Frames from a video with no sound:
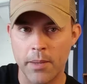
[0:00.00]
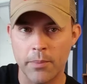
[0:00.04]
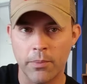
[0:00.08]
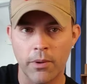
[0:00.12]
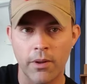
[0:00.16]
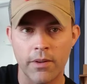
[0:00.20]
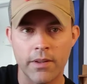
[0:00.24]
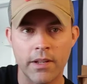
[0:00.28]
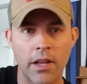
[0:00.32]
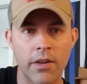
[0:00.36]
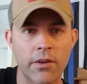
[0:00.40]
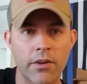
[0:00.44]

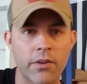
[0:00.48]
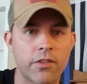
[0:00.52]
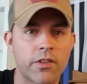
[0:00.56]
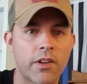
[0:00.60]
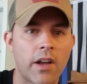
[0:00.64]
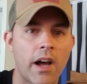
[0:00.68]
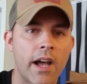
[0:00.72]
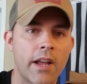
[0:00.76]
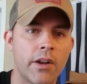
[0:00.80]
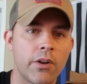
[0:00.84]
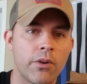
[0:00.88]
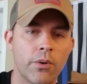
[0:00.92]
people on the other
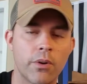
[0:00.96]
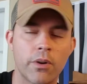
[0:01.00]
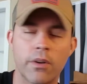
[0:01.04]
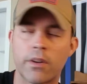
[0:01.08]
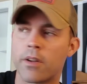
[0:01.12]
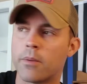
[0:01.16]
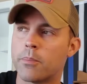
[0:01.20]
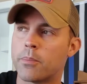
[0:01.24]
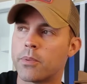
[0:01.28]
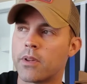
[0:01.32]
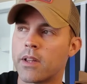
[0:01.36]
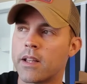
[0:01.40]
side who are
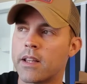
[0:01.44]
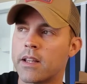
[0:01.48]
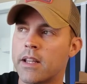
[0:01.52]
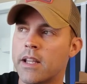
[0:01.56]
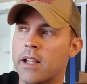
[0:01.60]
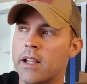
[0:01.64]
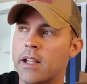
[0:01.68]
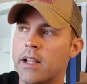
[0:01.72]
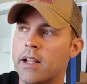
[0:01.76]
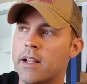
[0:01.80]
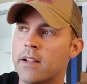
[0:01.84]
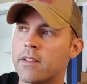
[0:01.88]

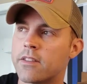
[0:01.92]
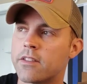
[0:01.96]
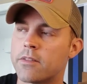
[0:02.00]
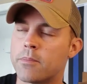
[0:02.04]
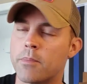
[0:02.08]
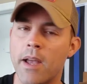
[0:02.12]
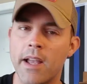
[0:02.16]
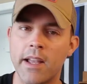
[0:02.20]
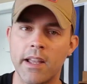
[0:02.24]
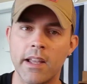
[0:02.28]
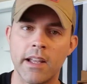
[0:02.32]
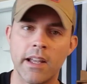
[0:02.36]
completely against
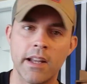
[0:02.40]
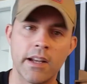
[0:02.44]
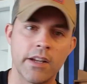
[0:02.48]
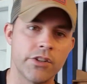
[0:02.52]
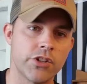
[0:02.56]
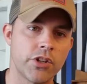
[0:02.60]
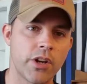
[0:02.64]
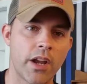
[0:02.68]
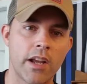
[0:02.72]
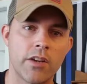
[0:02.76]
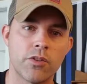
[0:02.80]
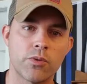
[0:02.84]
making any
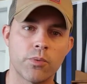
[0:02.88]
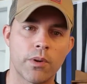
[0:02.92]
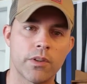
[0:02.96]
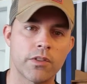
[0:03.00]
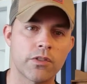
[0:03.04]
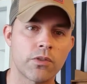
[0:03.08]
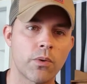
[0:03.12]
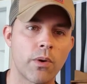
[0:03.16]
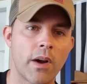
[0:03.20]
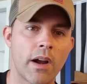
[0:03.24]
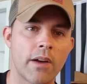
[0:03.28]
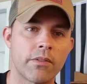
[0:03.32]
change
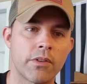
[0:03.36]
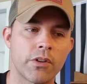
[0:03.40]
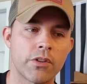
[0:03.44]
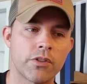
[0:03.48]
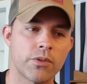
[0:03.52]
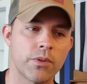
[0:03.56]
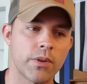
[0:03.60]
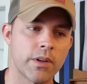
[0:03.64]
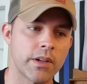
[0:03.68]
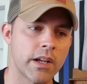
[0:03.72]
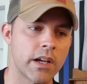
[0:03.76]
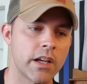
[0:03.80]
whatsoever
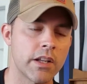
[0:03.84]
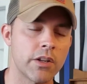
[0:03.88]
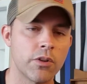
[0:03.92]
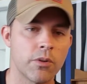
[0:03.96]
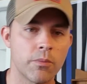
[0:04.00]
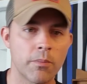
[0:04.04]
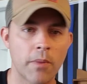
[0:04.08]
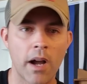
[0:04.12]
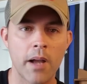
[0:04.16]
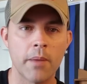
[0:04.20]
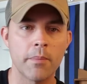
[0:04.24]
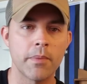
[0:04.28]
to a gun
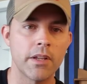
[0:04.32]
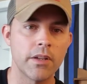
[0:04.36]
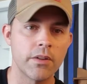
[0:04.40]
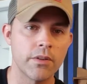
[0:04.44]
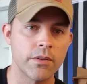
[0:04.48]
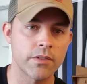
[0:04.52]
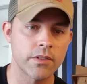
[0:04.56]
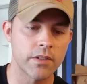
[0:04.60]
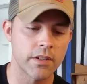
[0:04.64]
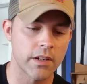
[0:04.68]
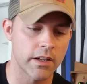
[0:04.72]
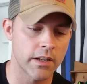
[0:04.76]
who might be
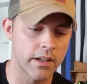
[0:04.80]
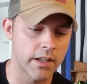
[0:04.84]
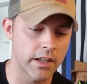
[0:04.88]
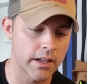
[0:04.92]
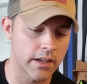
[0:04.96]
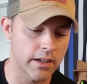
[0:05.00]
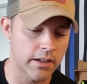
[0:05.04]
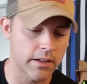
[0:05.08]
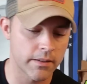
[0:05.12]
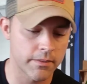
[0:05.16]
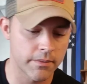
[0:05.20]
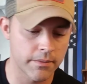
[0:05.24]
used in
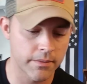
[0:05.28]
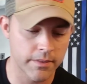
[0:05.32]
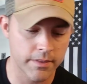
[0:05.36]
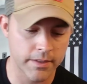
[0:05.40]
an